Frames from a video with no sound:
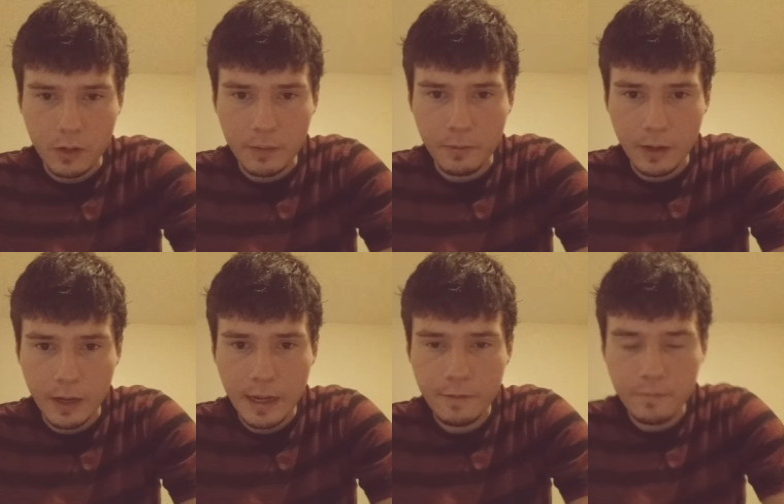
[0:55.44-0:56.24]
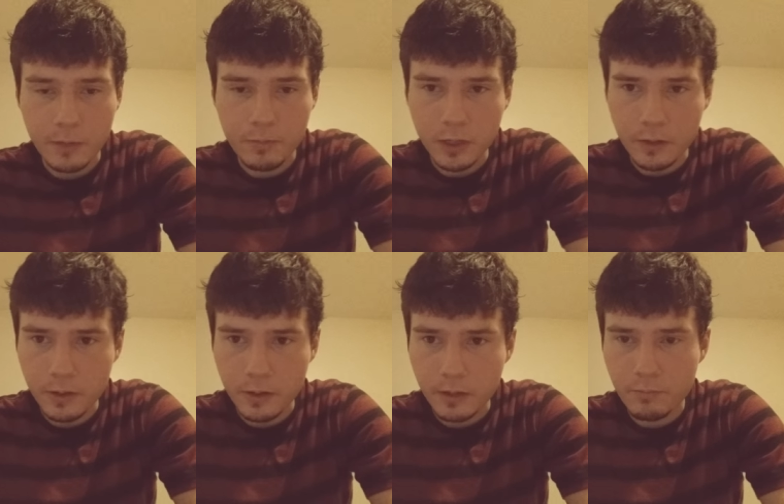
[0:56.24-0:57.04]
I, I have made
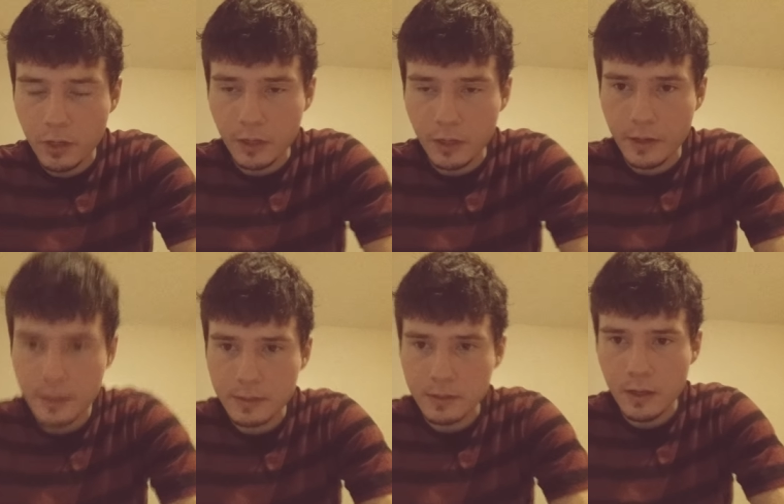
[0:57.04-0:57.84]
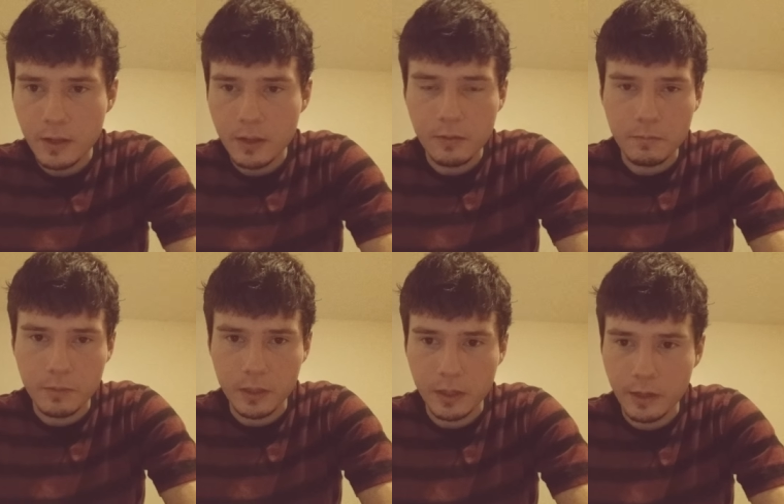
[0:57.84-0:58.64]
progress, progress
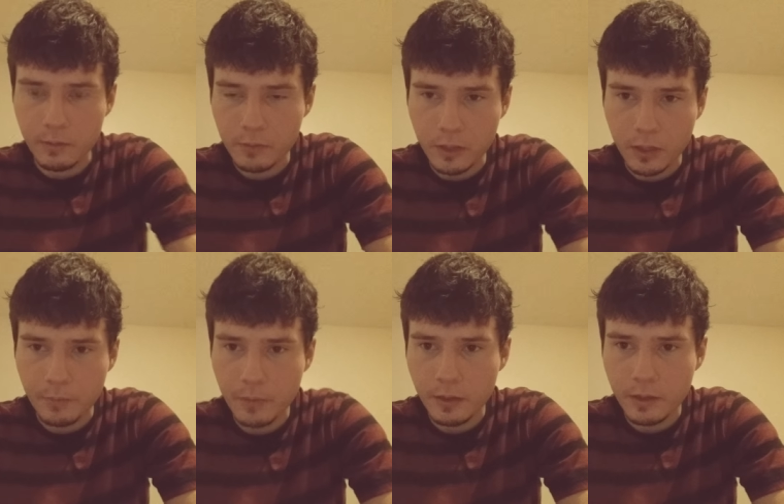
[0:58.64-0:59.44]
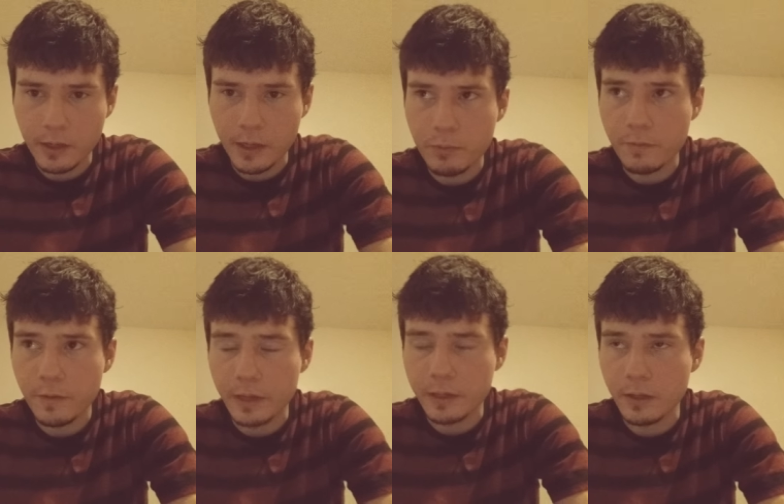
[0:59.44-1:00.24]
but I am not, I'm not yet
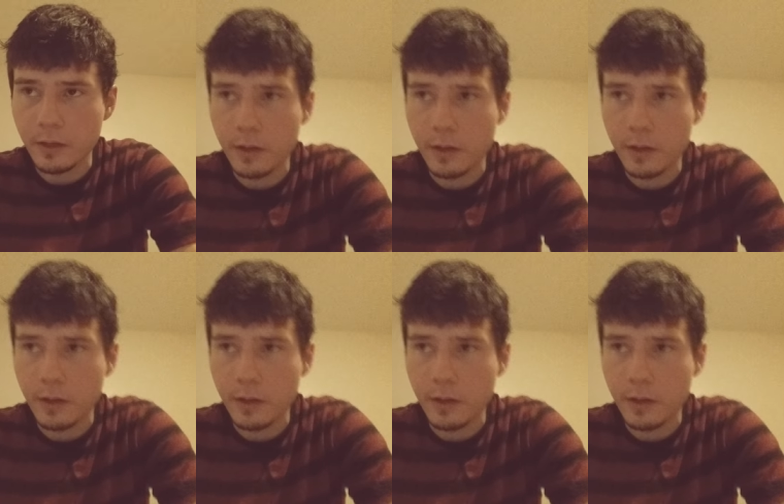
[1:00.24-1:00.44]
perfected